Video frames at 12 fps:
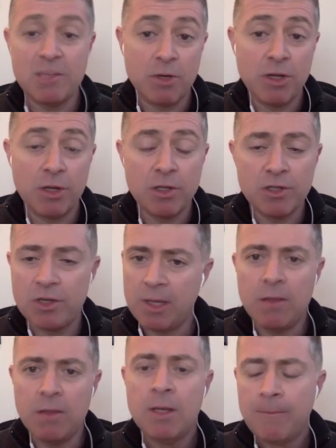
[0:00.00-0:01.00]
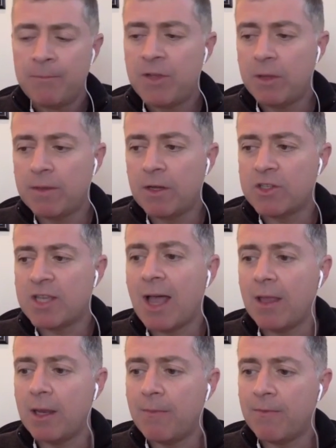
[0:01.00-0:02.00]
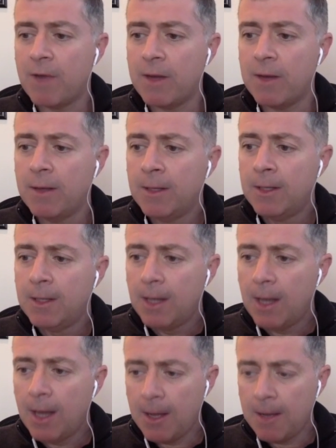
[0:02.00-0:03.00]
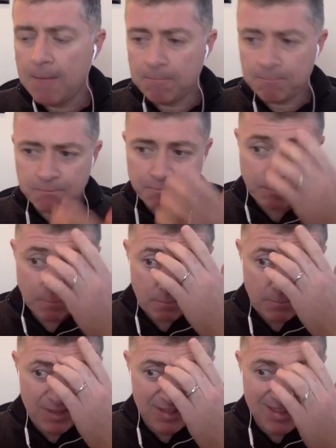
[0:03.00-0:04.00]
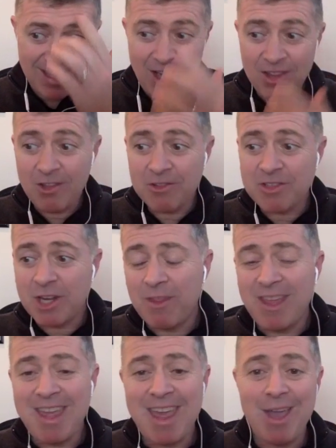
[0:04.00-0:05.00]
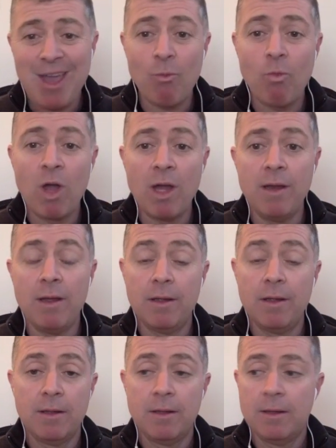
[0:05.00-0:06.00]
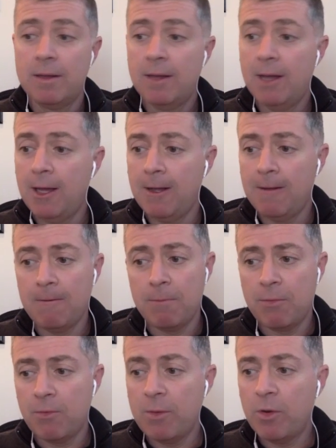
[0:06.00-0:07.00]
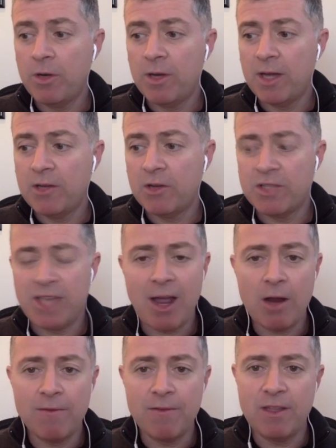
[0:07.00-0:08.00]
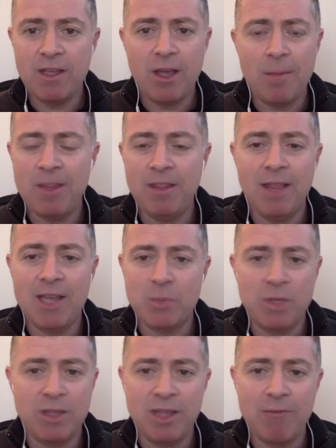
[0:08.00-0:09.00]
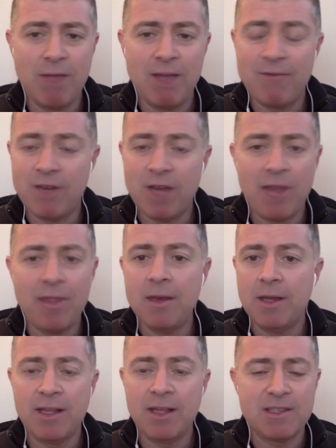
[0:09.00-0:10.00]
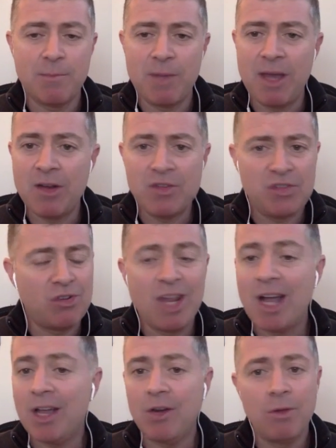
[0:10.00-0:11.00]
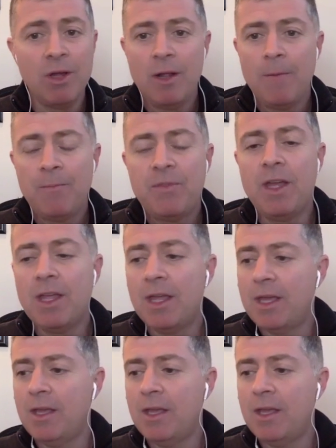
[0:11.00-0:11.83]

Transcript: He's pretty good too. I mean, they're solid up front. On the other side of the ball, they can't run. 3.9 yards a carry for the year. I mean, last week they ran for nothing against the Bears. They're not going to.